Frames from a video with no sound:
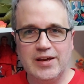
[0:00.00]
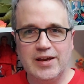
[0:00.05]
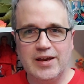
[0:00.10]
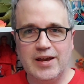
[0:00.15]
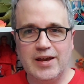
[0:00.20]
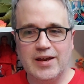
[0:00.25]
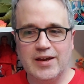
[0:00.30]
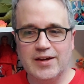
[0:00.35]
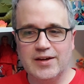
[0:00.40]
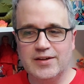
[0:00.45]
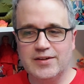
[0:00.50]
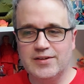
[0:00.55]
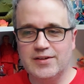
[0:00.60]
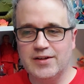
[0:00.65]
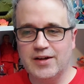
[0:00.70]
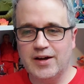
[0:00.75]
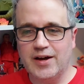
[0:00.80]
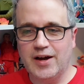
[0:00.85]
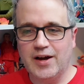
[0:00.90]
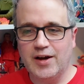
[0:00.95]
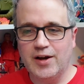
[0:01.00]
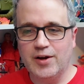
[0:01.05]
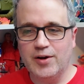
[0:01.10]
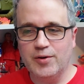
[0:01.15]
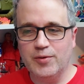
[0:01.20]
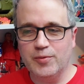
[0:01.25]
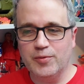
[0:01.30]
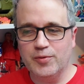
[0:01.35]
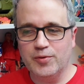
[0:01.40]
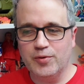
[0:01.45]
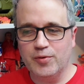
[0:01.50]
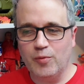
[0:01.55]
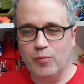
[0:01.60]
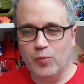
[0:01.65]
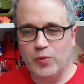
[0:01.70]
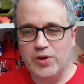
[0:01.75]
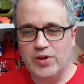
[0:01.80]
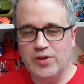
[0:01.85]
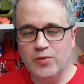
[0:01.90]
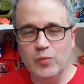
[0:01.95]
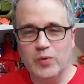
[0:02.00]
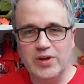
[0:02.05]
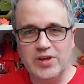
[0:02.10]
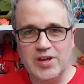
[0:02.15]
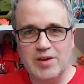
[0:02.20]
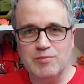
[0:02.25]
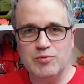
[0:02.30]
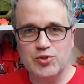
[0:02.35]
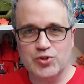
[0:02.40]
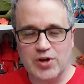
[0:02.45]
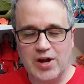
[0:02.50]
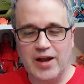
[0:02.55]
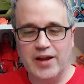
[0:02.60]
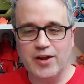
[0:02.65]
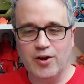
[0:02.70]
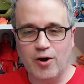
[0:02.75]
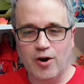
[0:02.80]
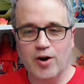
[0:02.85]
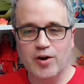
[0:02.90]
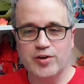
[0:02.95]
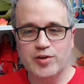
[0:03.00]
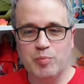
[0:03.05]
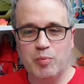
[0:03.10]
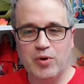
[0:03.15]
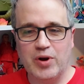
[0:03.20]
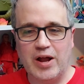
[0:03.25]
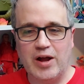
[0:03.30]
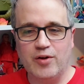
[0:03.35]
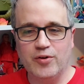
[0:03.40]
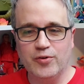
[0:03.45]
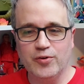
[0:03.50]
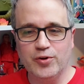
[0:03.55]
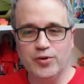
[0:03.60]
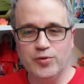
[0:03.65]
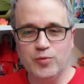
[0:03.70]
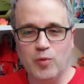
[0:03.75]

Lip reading: And we keep trying hard to put out good